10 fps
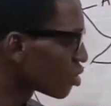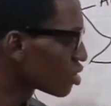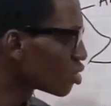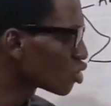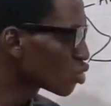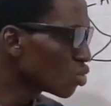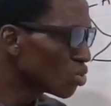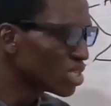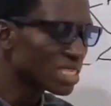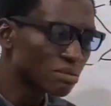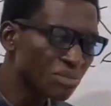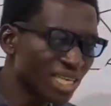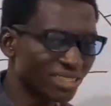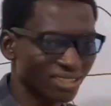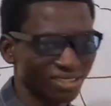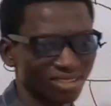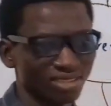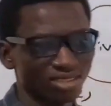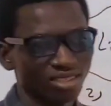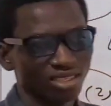angiotensin 2 is made,
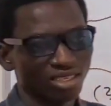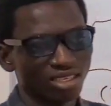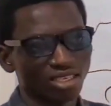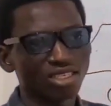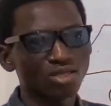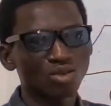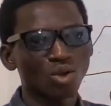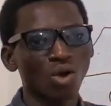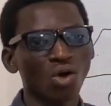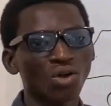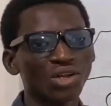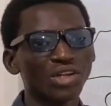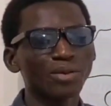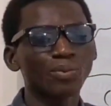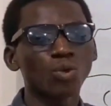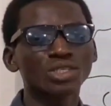it's called a